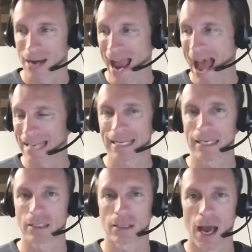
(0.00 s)

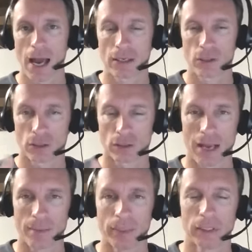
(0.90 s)
assets tie into your
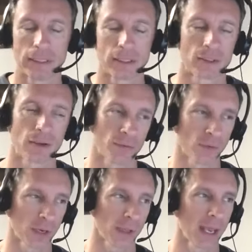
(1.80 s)
liabilities and so forth.